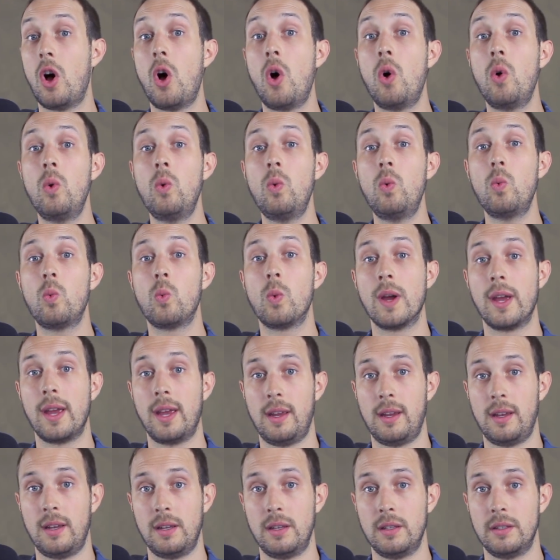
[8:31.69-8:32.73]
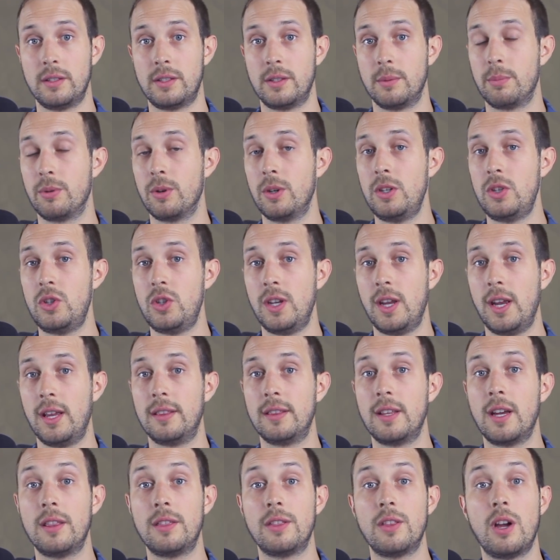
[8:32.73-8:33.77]
Always
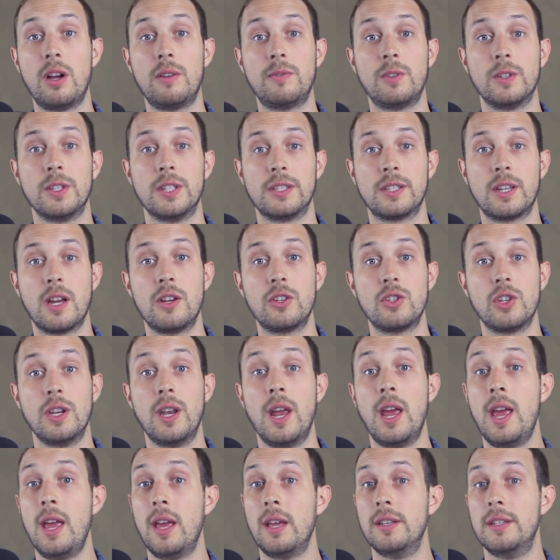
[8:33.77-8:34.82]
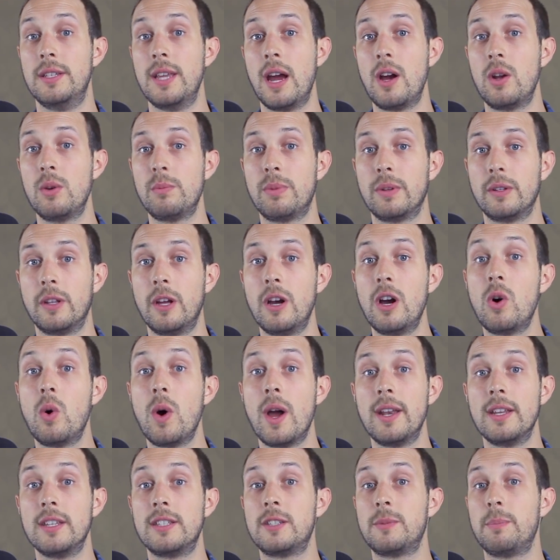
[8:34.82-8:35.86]
appreciate that thoughtful discussion down below
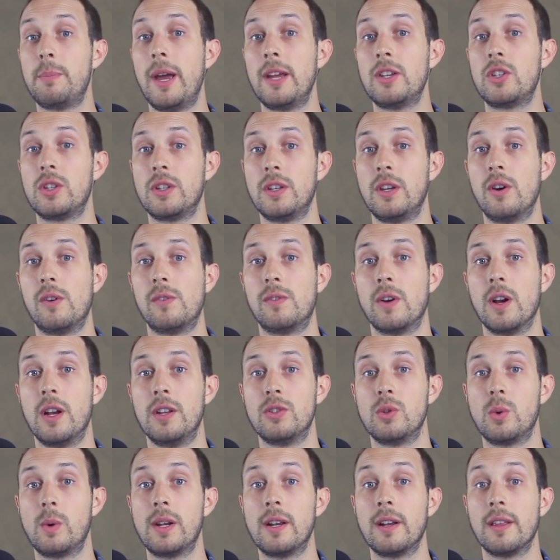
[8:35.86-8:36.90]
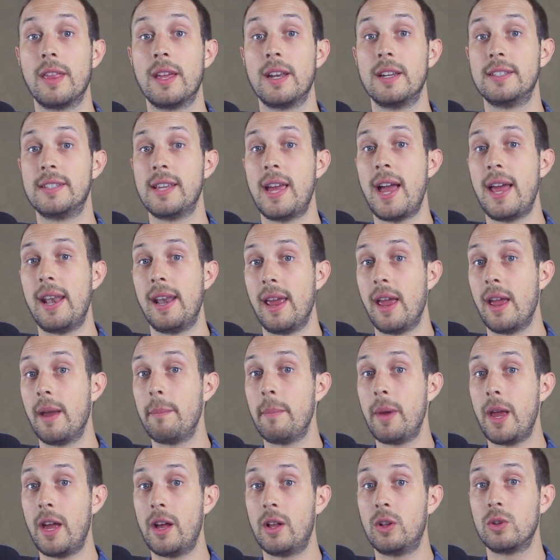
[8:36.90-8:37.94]
and especially over on Twitter. That is at
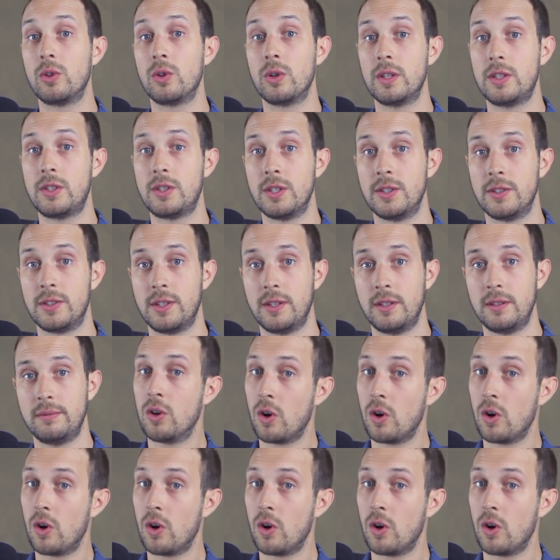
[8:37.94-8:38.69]
ML Christiansen.